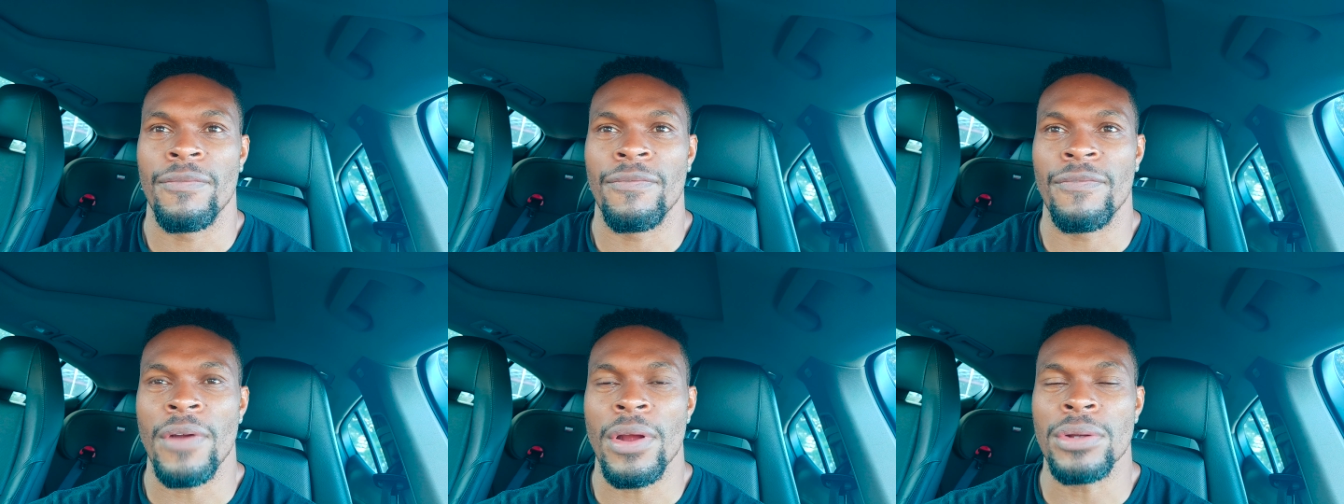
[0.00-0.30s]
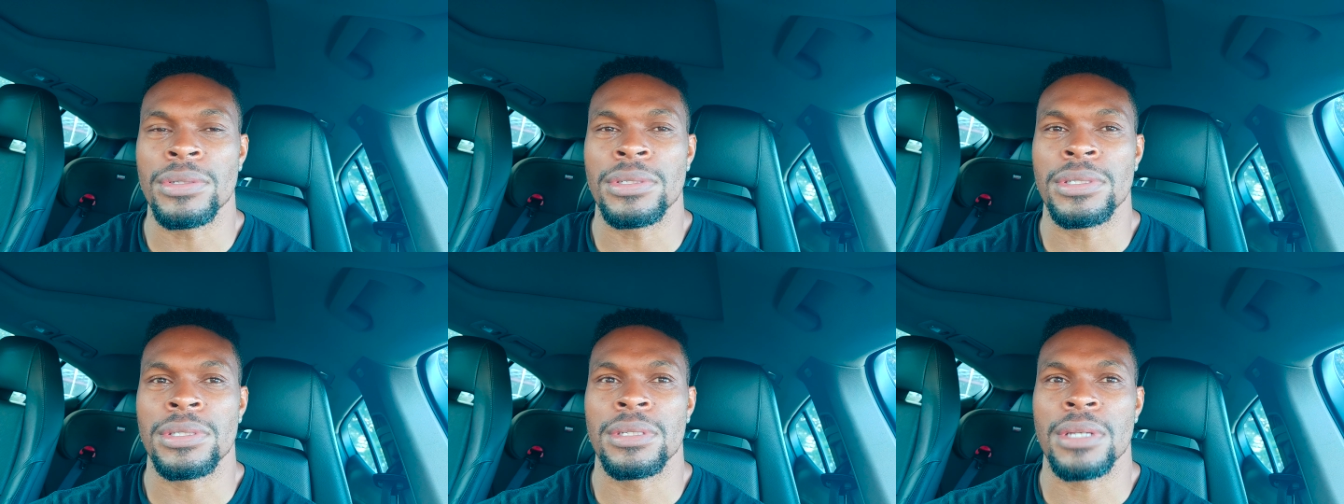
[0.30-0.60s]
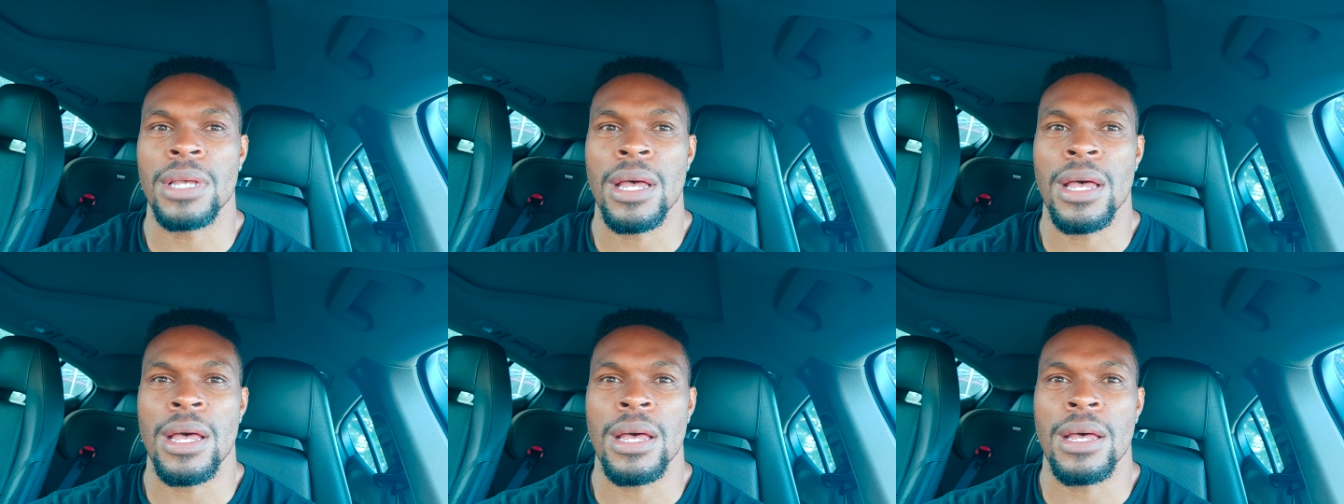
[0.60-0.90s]
First,
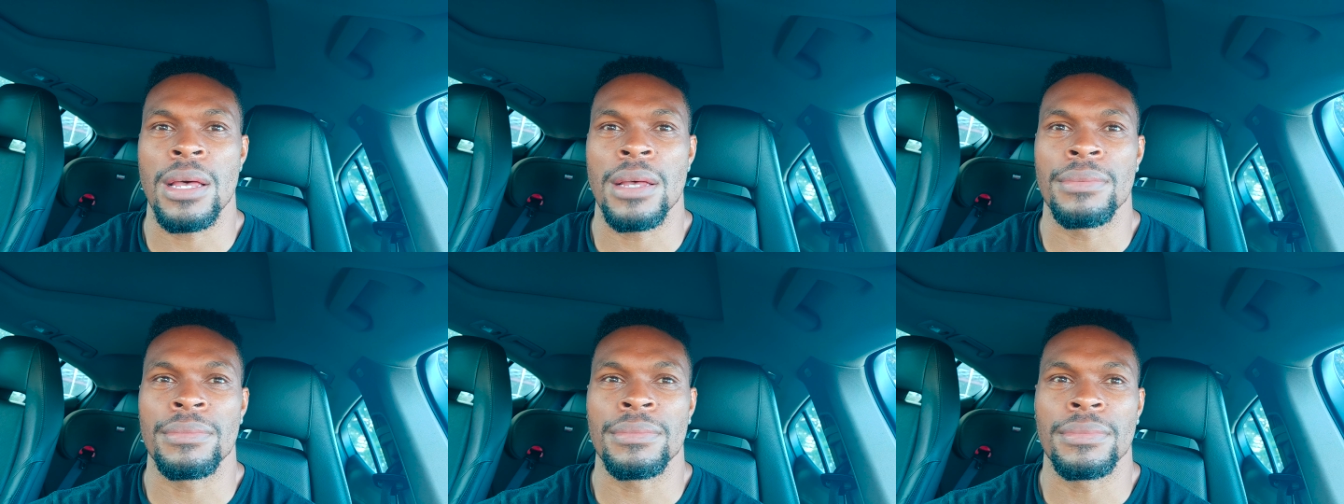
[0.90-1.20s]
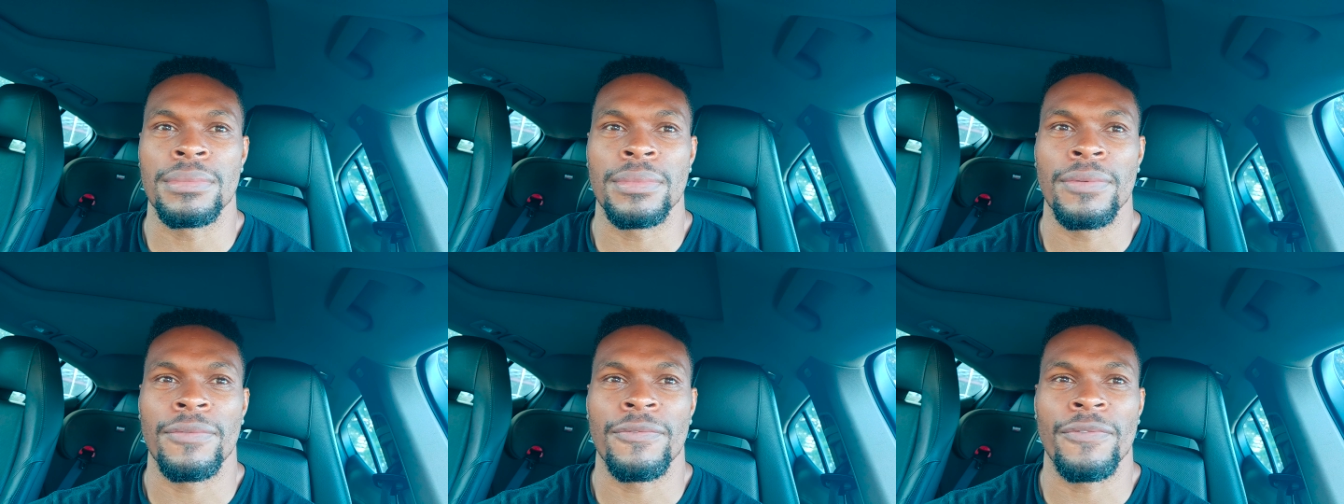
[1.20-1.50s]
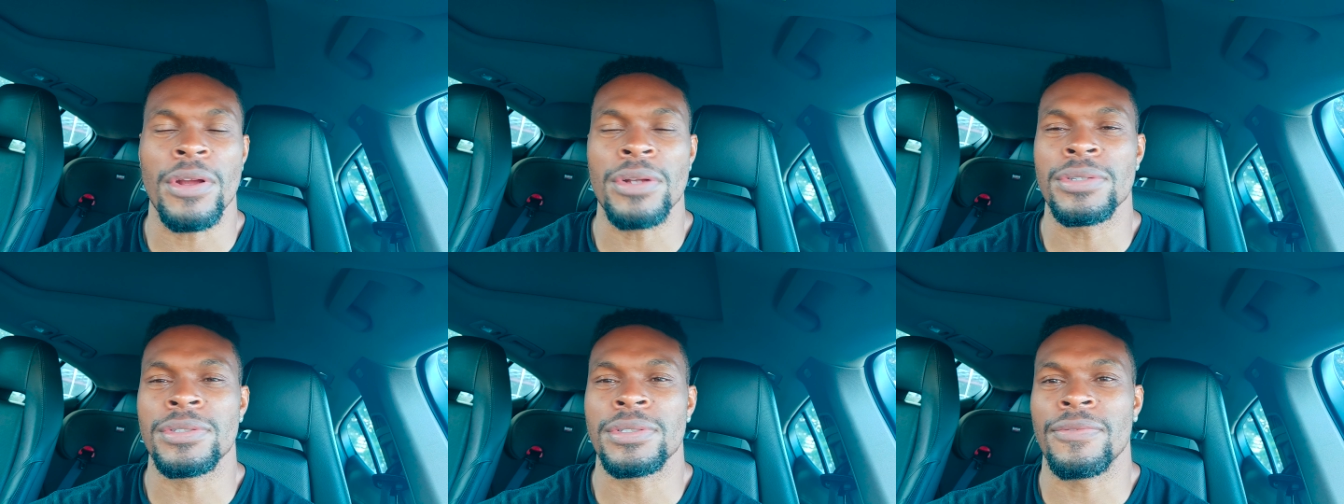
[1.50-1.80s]
um,
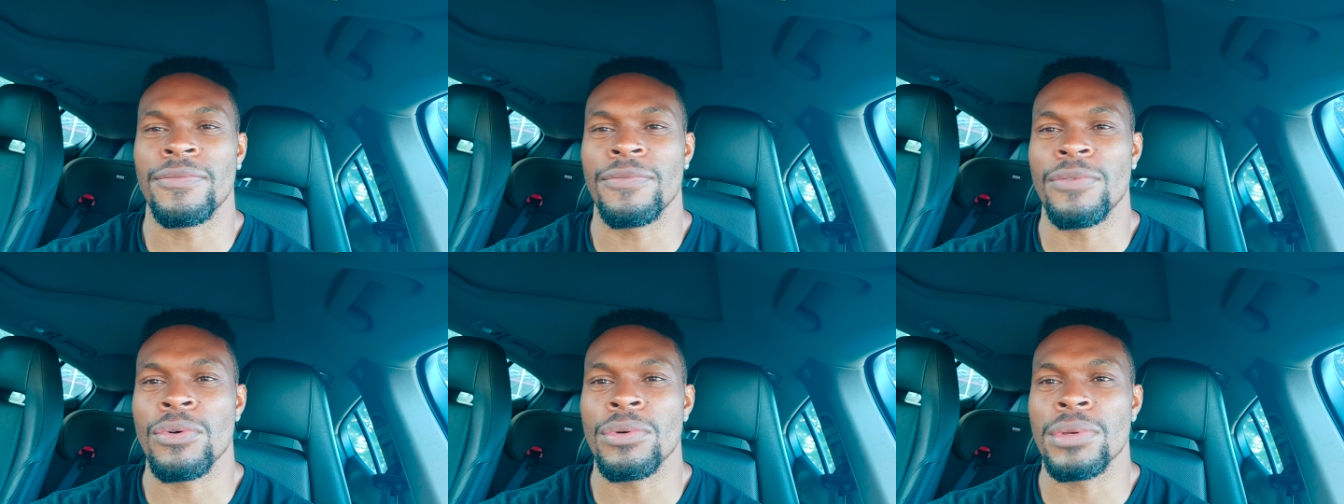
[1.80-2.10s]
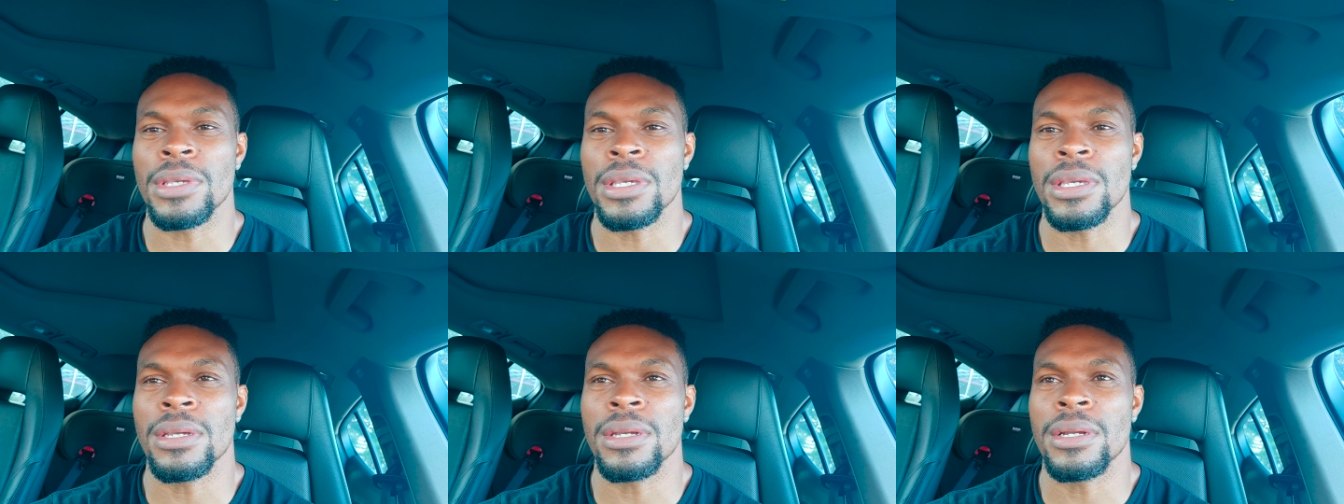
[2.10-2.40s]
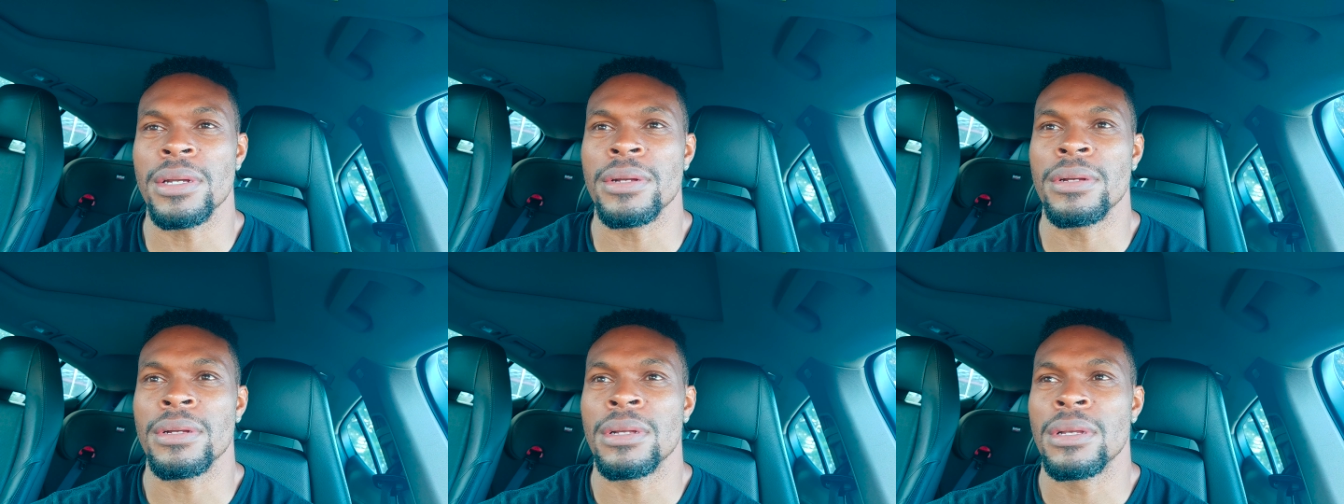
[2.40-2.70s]
first full
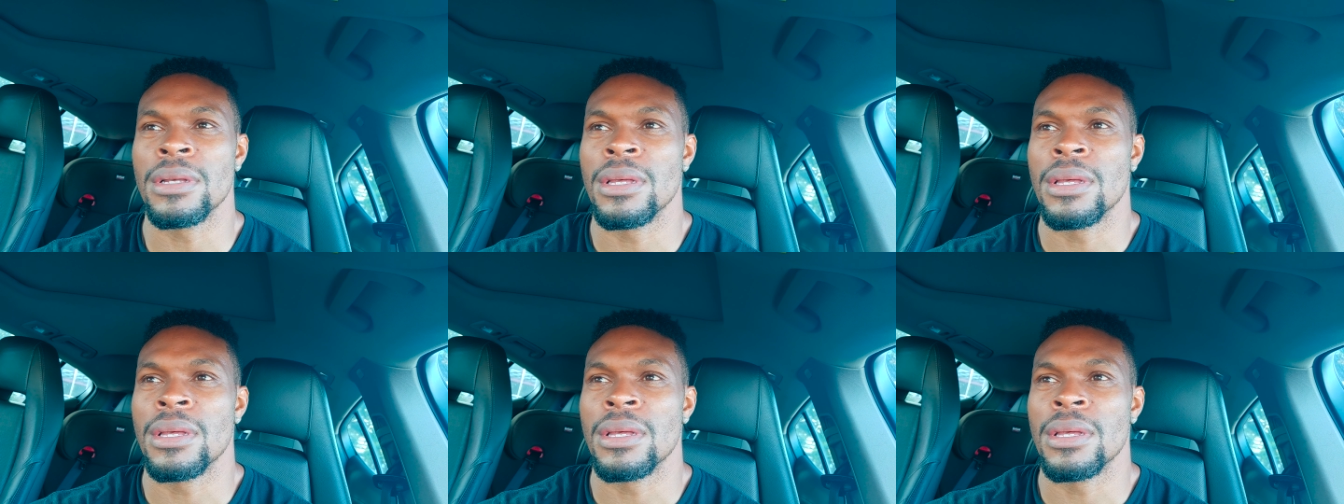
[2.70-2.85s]
year,